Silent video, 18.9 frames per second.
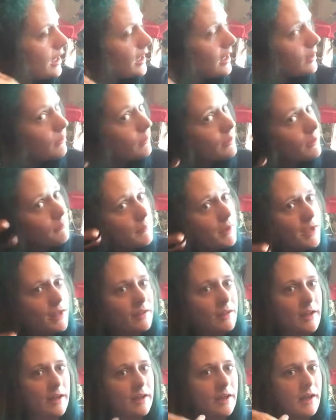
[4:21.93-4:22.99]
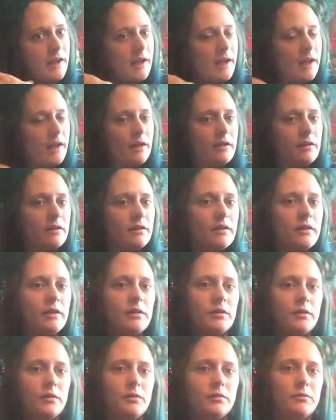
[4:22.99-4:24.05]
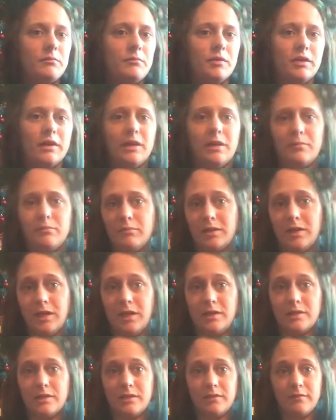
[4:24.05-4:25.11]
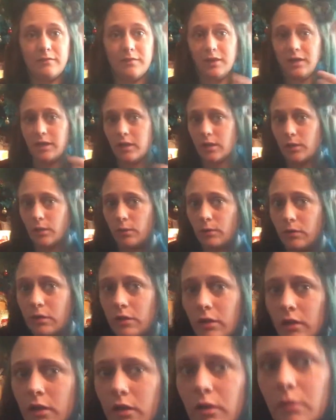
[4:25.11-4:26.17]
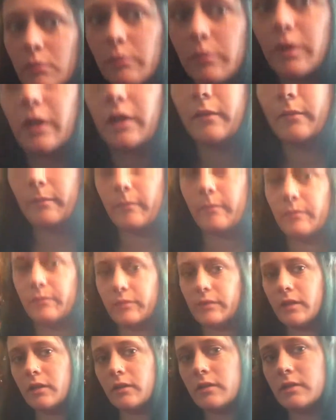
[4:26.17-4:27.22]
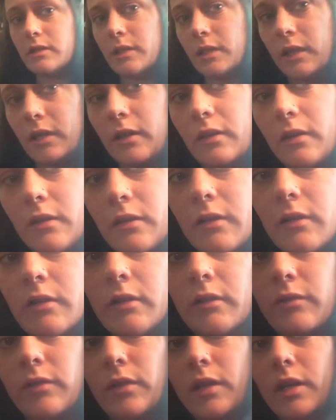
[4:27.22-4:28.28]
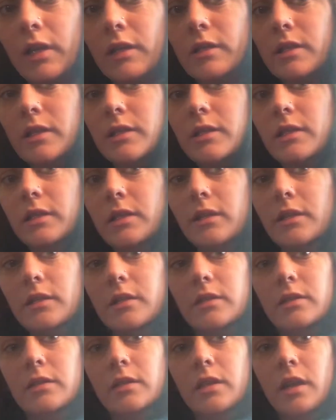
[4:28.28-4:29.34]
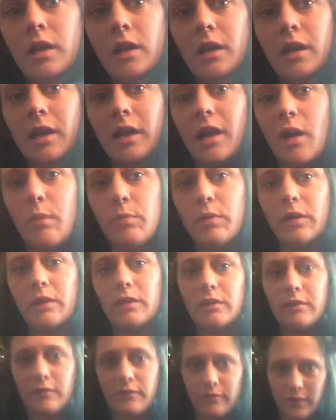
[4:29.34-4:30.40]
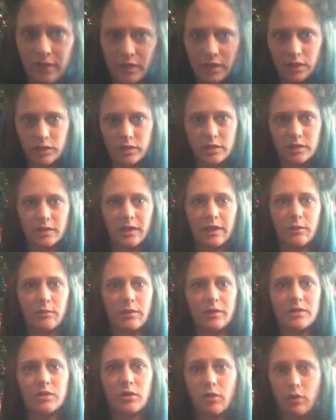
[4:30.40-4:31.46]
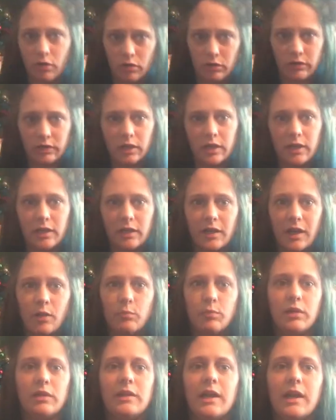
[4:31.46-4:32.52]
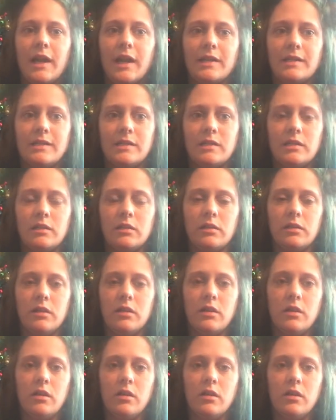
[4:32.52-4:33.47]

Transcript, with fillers: I don't want to make like a, you know, million minute video, but let's see if you guys can see this. And I'll put the finished, like when it's all done, I'll put that as the